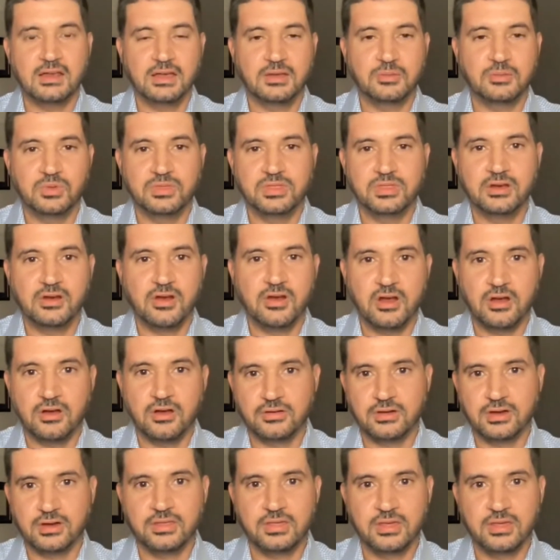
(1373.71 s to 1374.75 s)
like within our
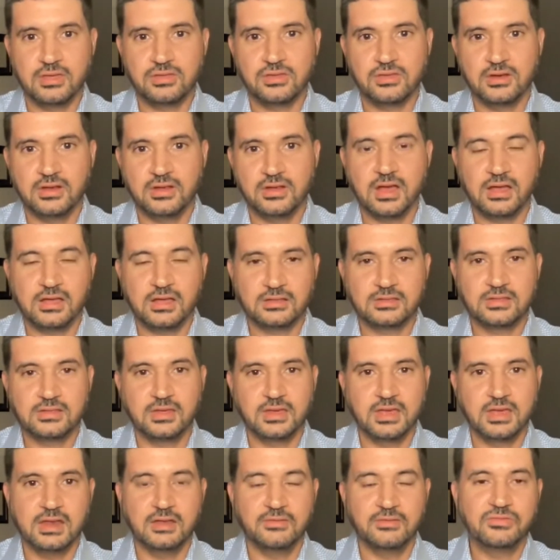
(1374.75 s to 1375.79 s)
organization, to
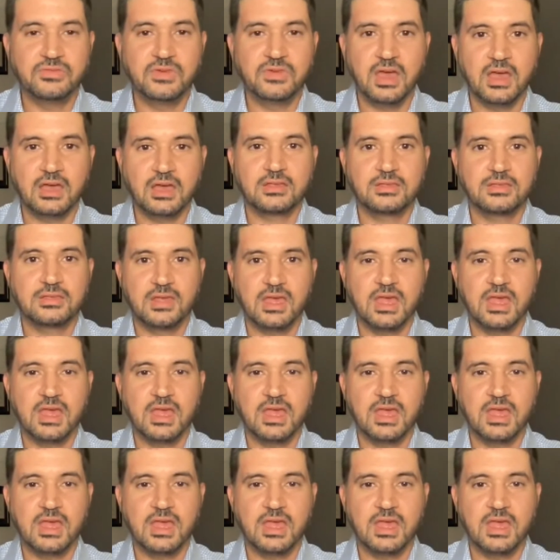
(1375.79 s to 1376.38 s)
get it fixed.